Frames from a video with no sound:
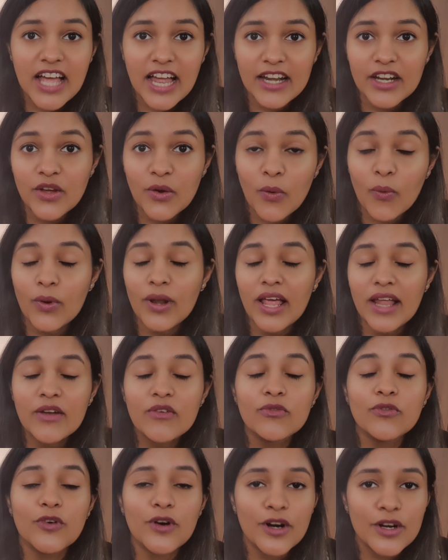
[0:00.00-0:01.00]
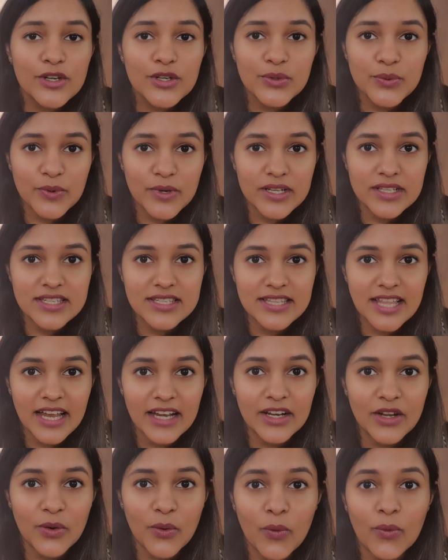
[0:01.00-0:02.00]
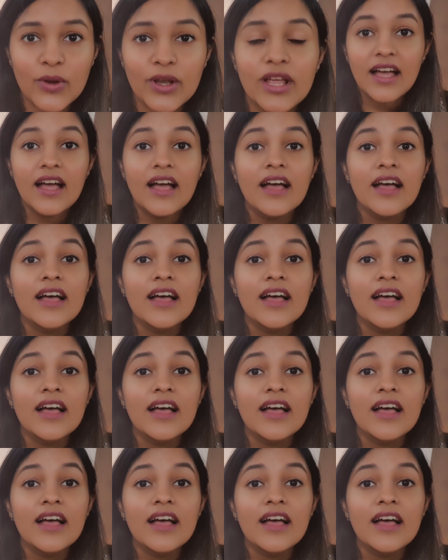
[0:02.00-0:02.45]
that goal and work towards that goal.